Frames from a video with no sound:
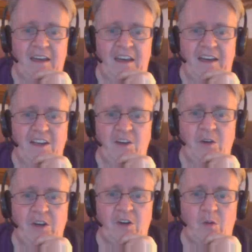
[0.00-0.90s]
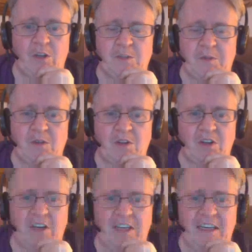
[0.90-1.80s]
And you hear the whisper,
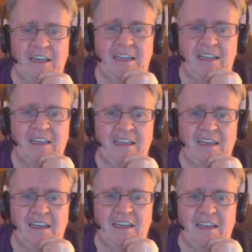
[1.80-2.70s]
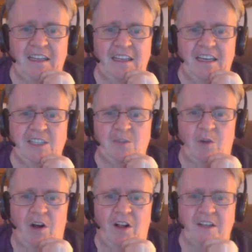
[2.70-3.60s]
"Look again." The east
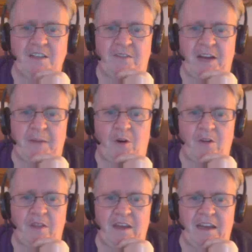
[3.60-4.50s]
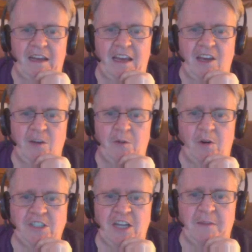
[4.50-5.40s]
wall is the flat part, then a
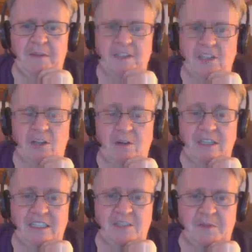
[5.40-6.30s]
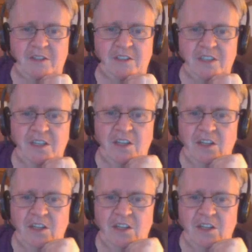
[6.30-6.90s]
humanoid shape, a silhouette disappears.